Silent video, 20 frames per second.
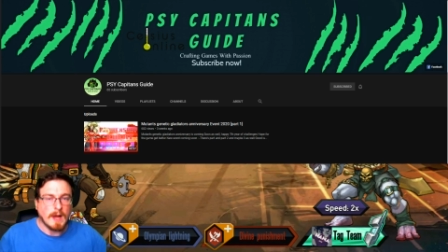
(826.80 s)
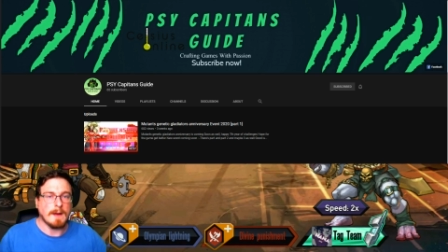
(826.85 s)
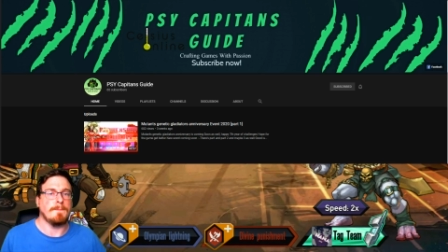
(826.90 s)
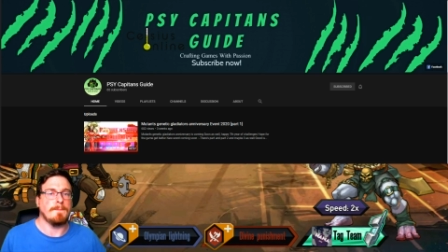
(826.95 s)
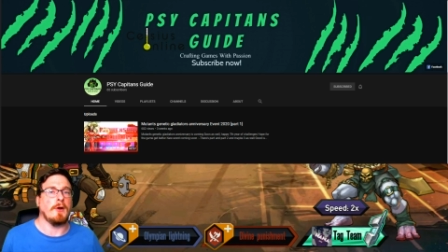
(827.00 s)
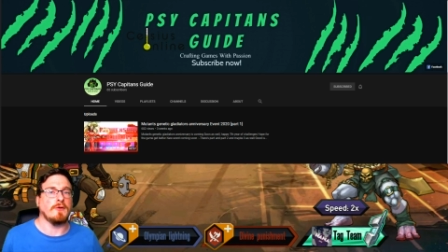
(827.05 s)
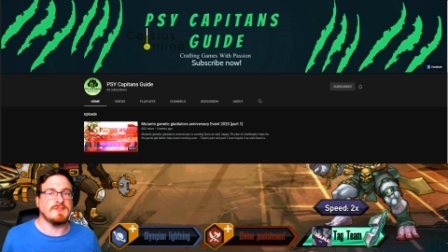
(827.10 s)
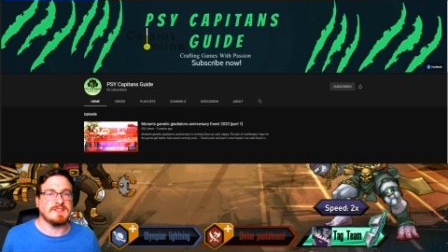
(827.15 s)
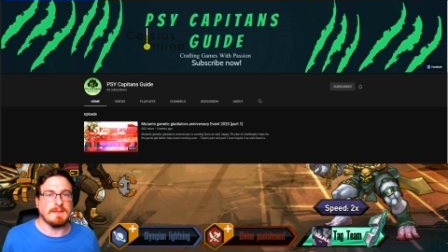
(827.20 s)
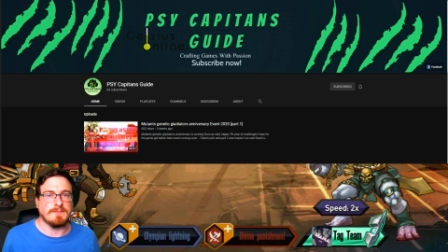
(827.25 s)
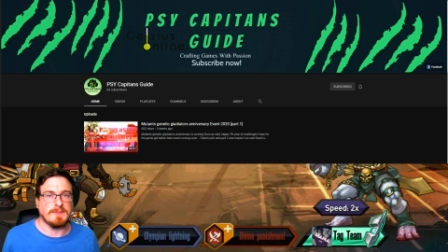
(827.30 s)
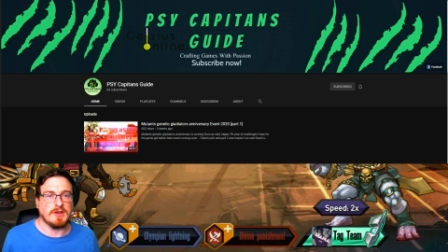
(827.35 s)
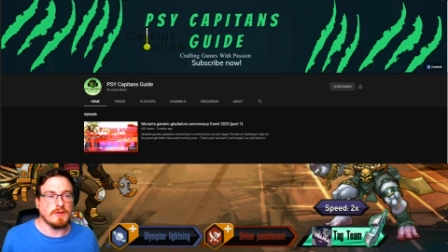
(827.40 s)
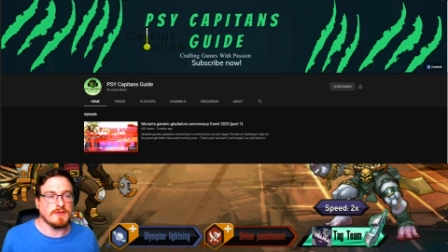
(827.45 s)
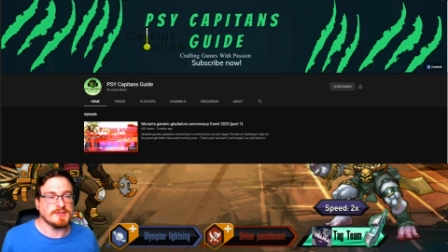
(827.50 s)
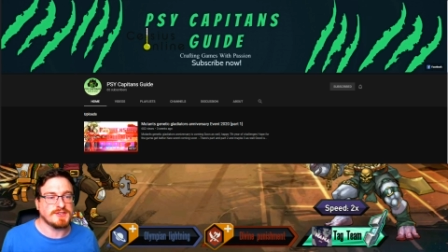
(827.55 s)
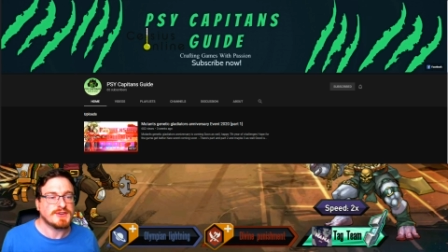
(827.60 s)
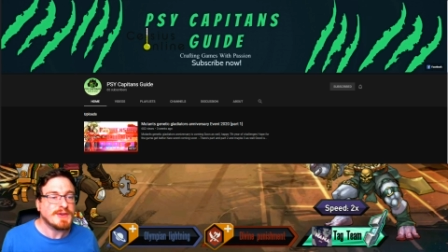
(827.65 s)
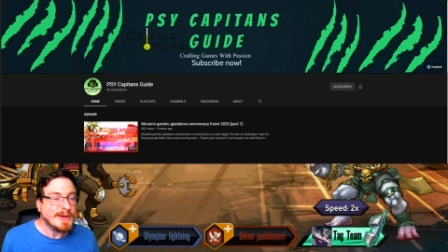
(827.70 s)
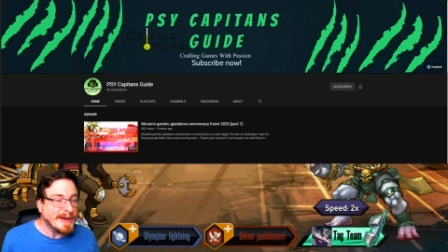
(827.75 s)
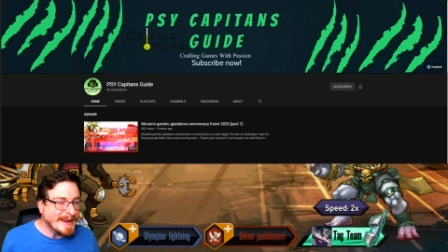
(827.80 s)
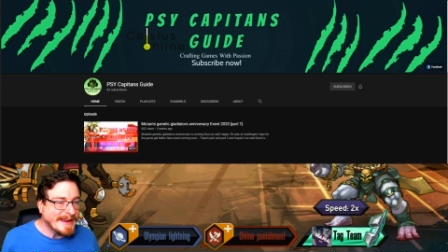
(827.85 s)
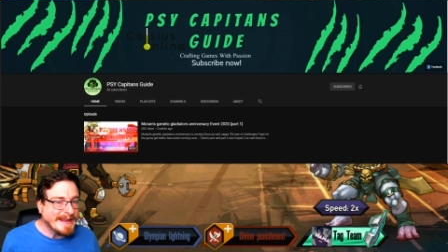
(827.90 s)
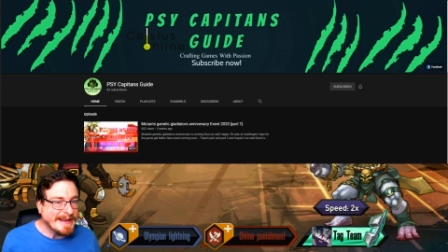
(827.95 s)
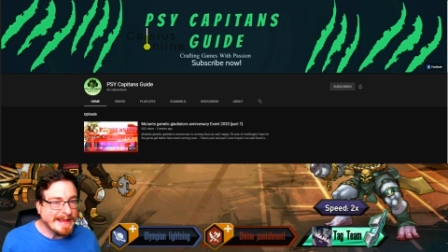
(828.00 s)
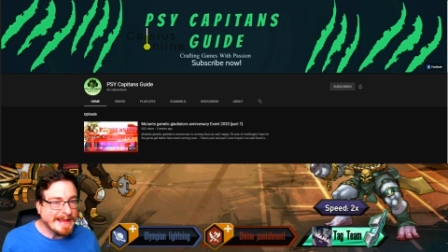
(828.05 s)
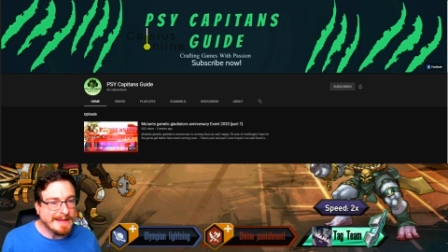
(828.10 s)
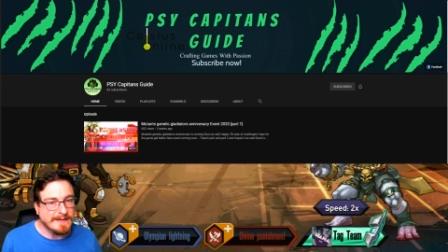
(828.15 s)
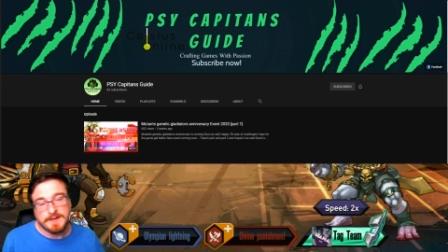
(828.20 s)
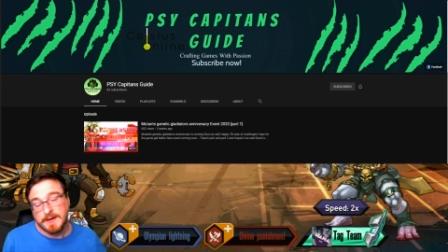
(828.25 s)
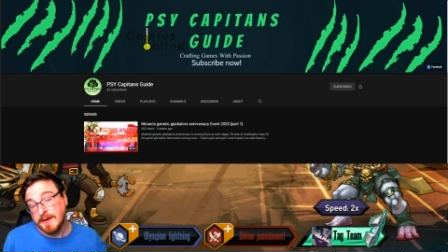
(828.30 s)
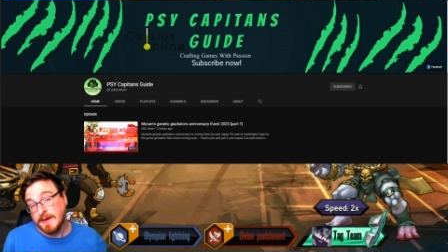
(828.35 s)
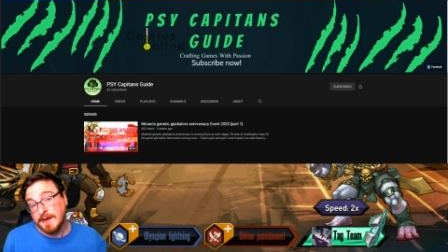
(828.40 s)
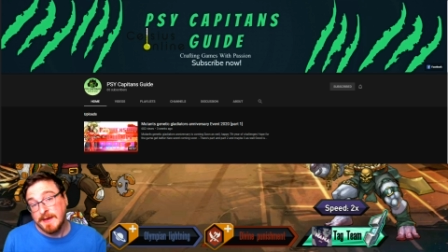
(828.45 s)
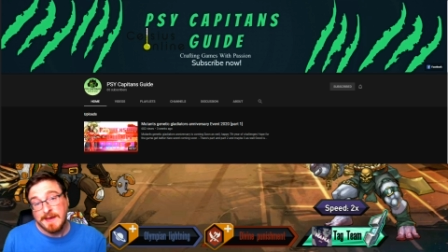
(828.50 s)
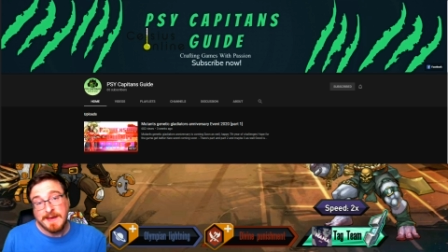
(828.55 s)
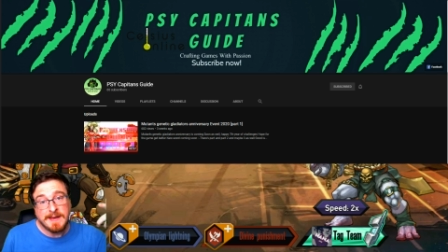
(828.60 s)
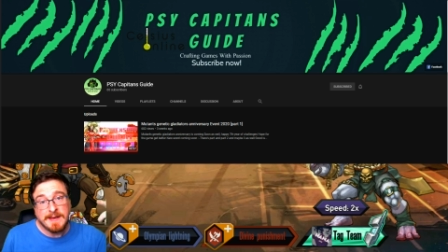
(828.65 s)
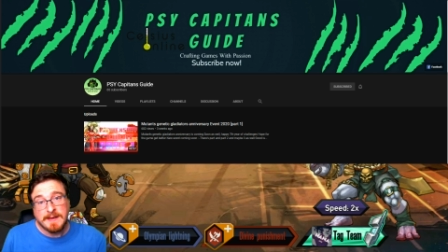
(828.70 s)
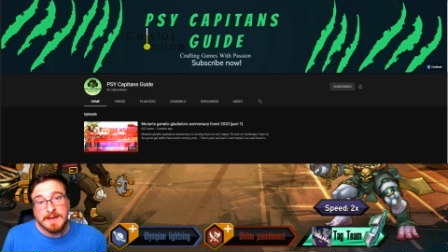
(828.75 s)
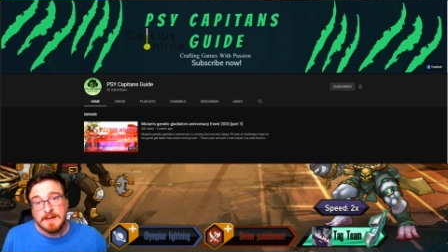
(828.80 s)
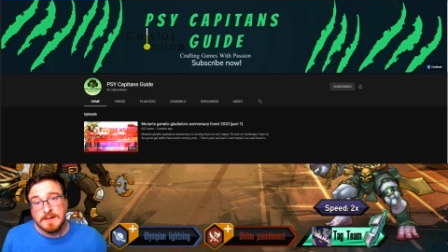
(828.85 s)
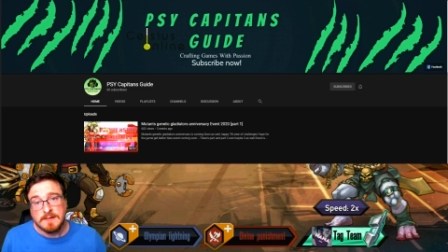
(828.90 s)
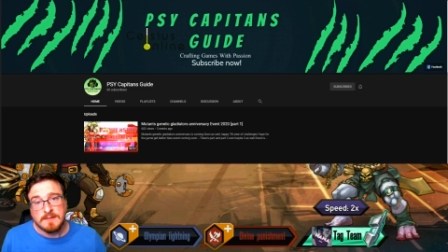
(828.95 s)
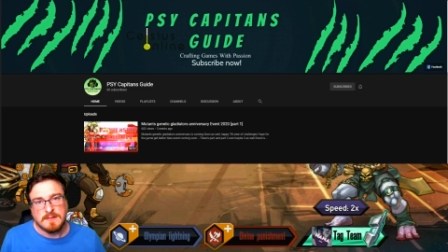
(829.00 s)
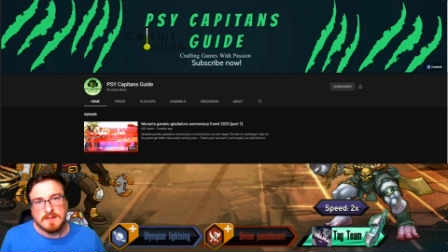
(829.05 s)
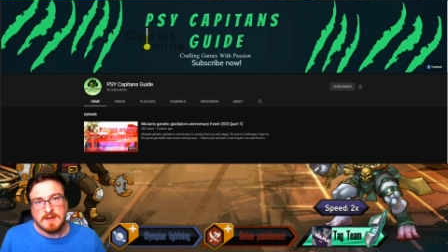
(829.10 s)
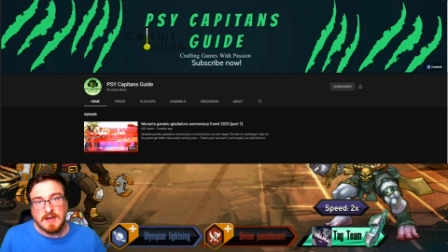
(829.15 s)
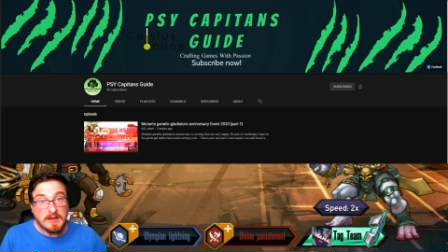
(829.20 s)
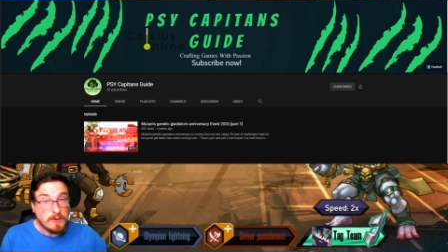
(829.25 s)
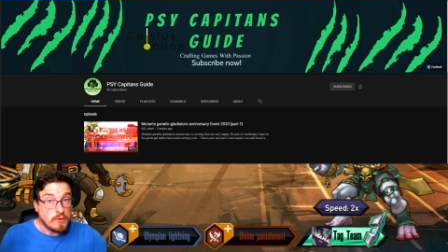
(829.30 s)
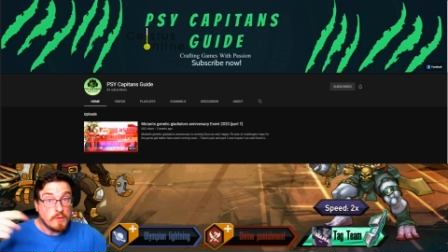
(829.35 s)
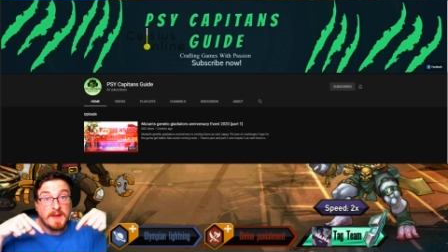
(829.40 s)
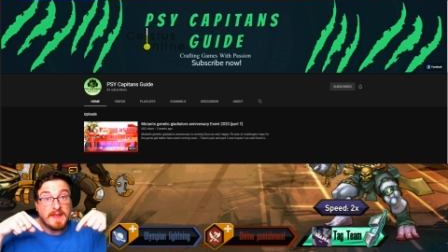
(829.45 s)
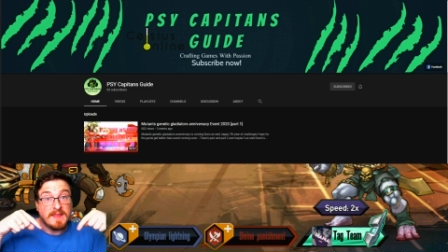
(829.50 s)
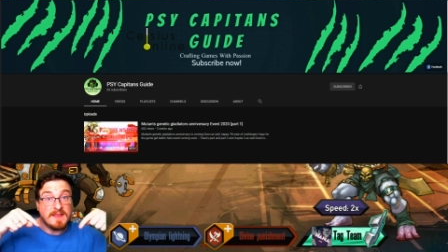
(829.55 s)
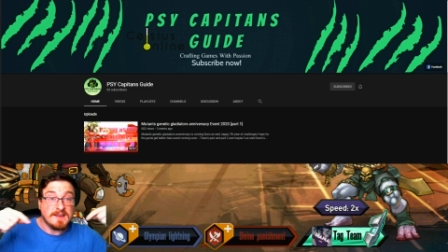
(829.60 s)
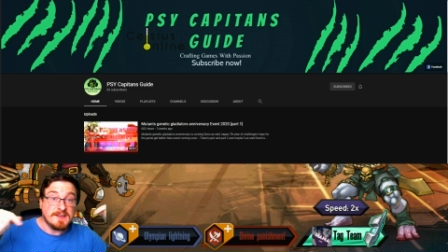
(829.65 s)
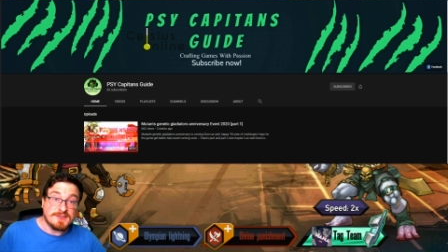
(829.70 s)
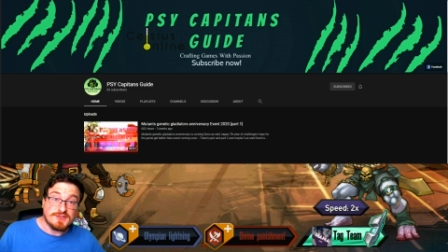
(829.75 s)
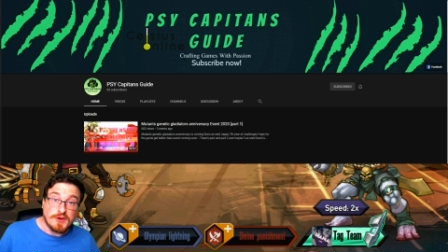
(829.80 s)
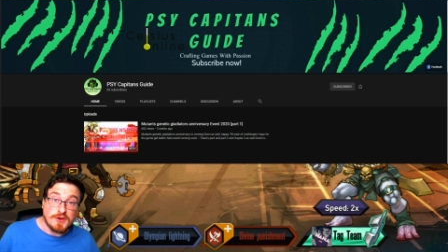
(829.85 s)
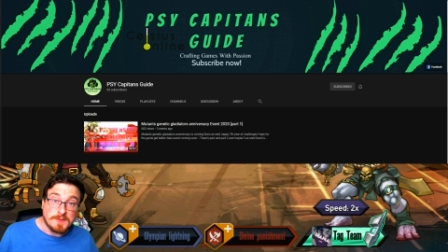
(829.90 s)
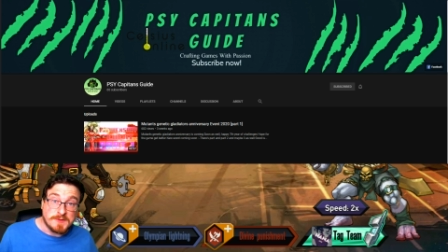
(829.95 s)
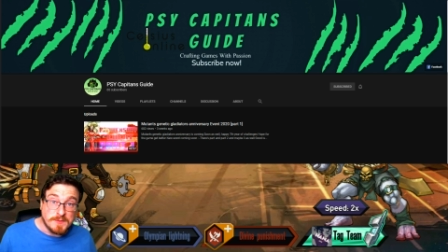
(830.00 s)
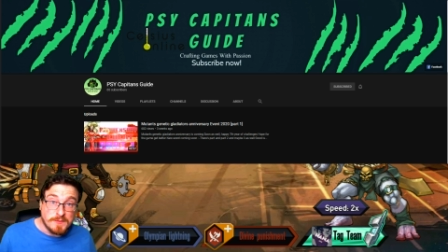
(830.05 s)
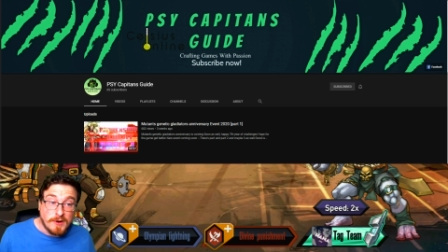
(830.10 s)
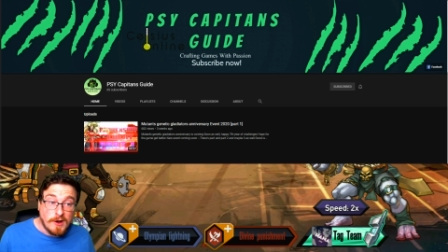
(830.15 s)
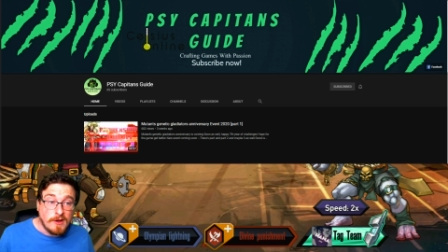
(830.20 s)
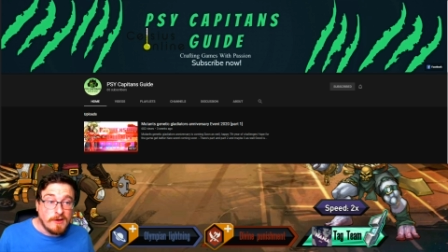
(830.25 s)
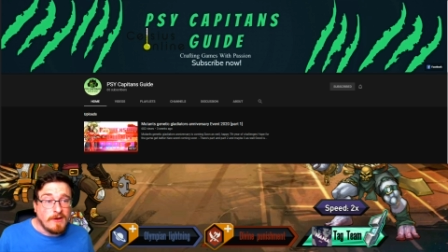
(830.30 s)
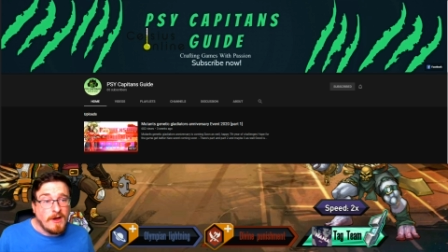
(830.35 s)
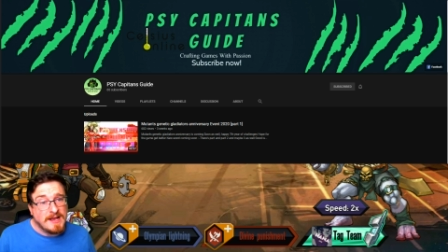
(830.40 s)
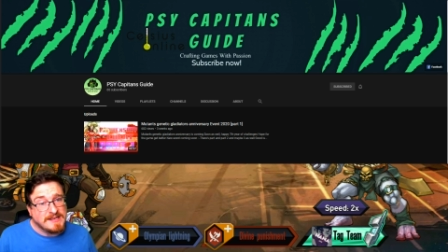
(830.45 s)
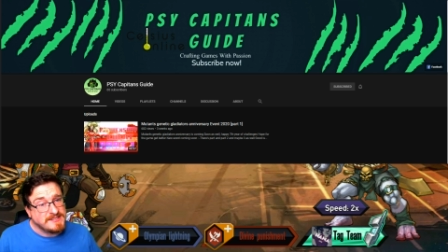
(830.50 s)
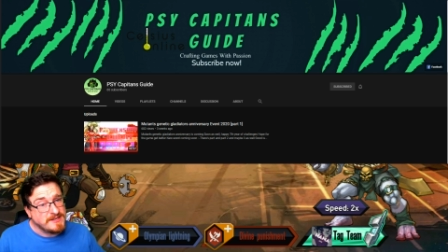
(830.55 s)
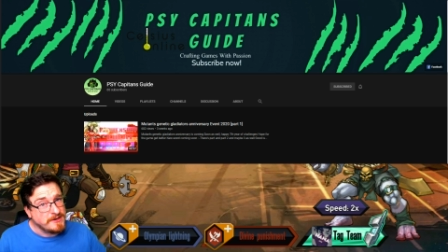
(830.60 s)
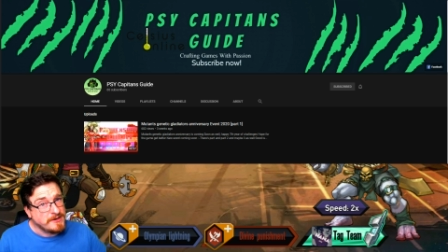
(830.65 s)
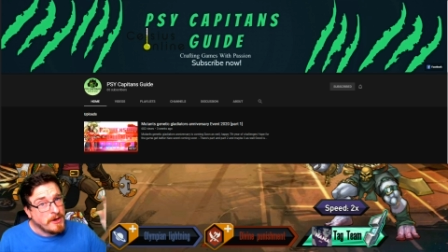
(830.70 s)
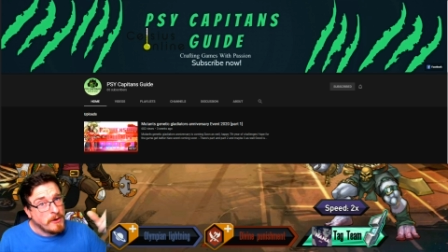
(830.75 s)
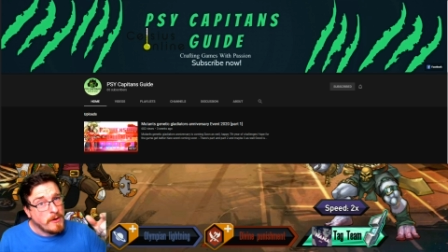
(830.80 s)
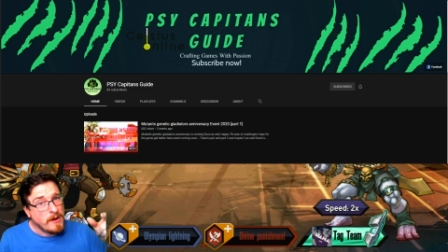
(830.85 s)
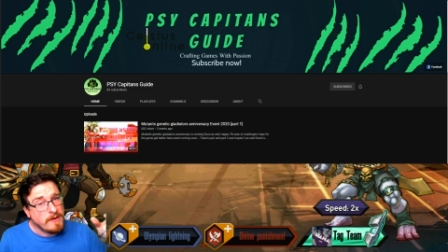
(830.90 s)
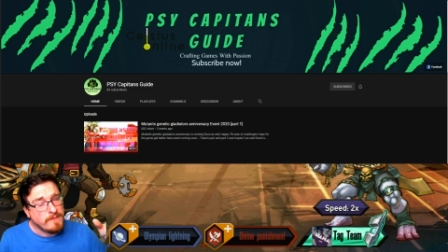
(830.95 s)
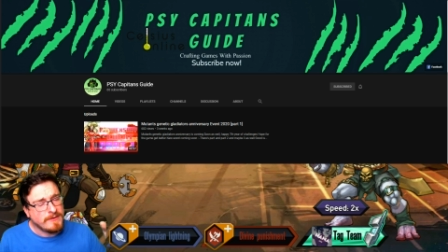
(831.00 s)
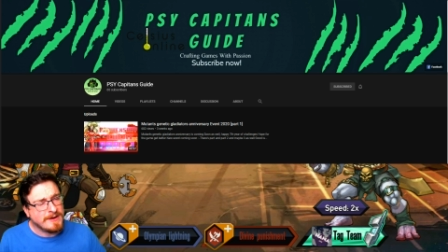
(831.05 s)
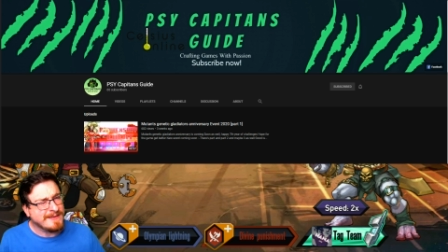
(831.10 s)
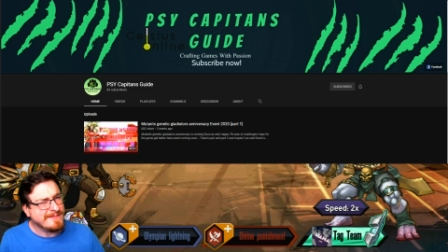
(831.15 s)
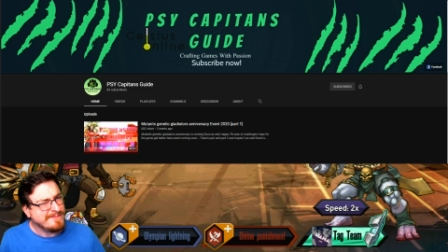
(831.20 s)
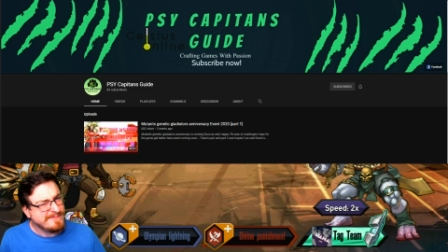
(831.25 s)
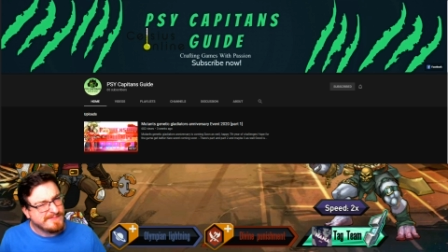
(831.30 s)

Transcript: post something on the screen and link will be in the description below, guys. So go over,